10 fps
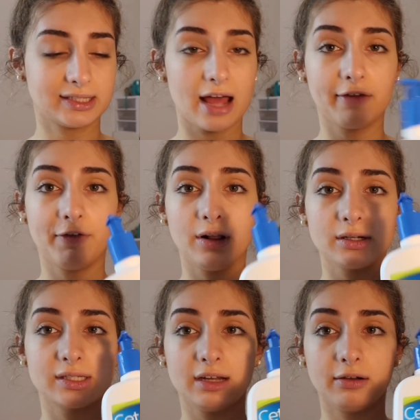Cetaphil
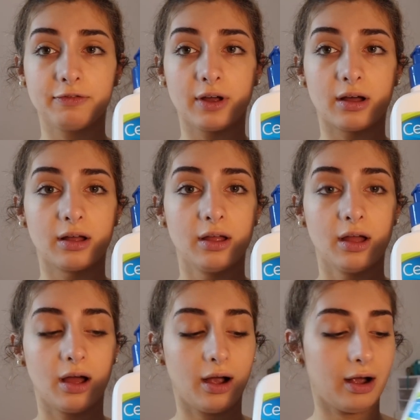or Cetaphil.
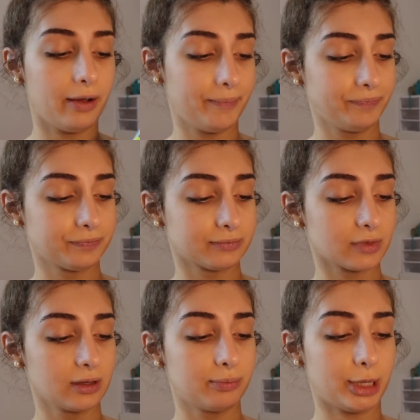
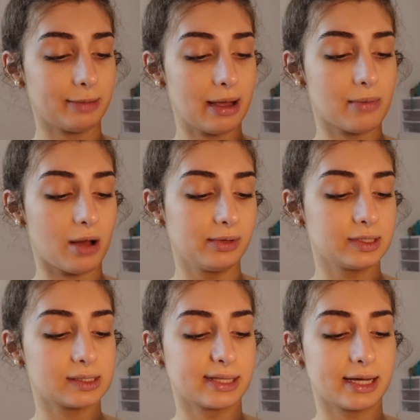But my mom
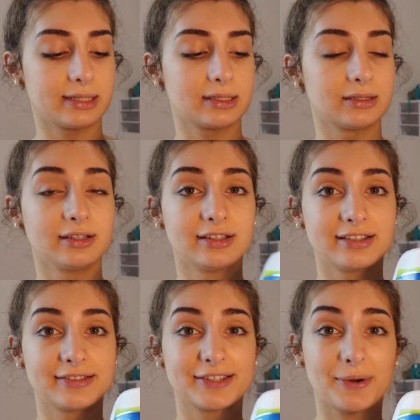uses this.
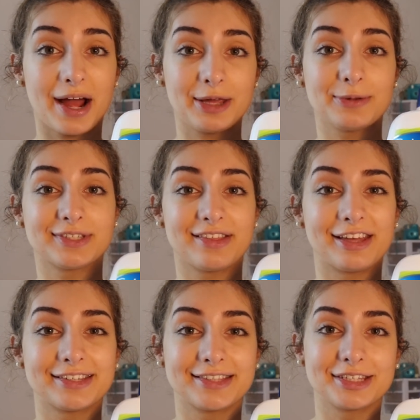So I used
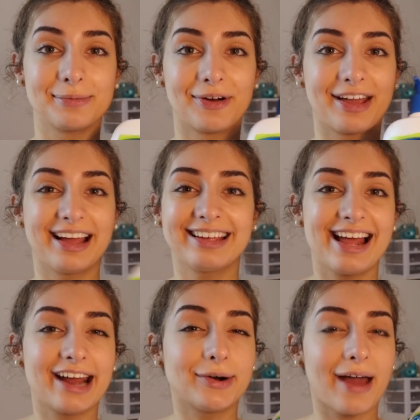this morning.
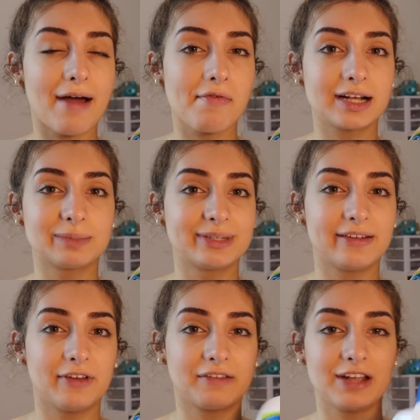Again, I don't have like a
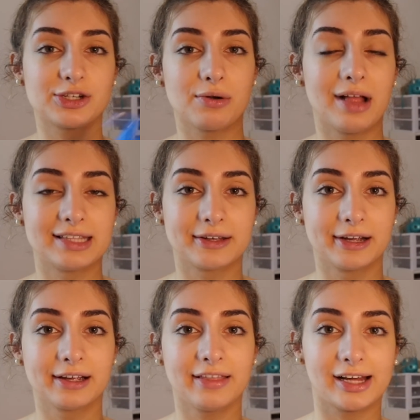specific facial
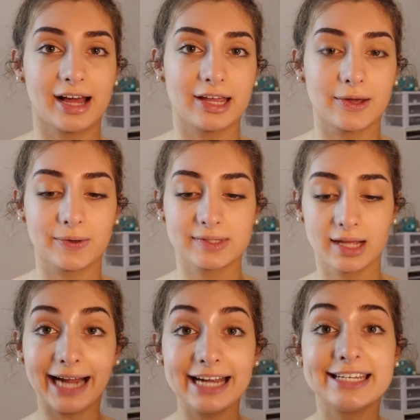cleanser that I use.
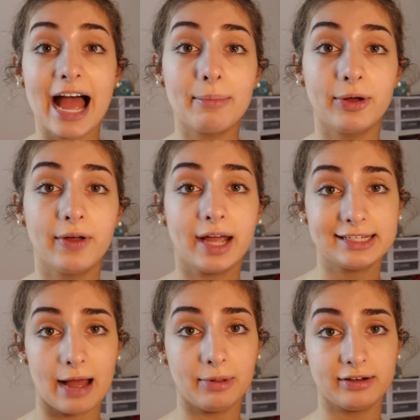I dabble
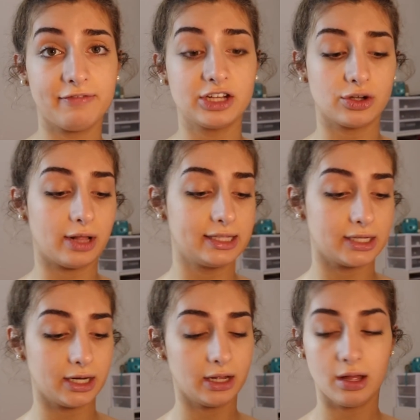in facial
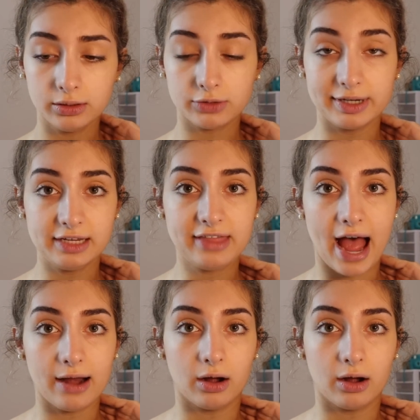cleanser. So I did that